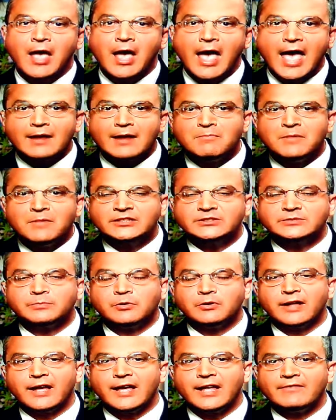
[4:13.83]

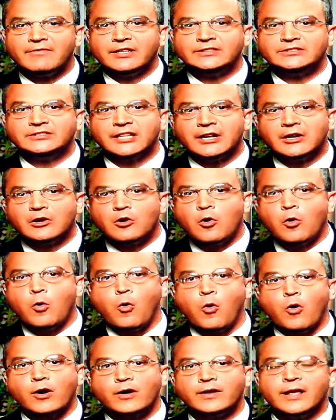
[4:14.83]
Admissible evidence in
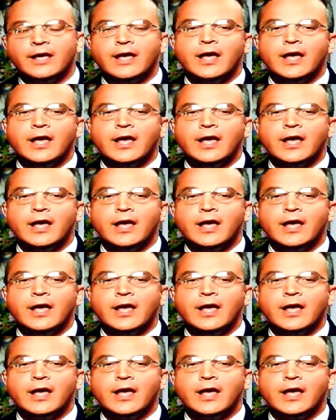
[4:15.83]
court,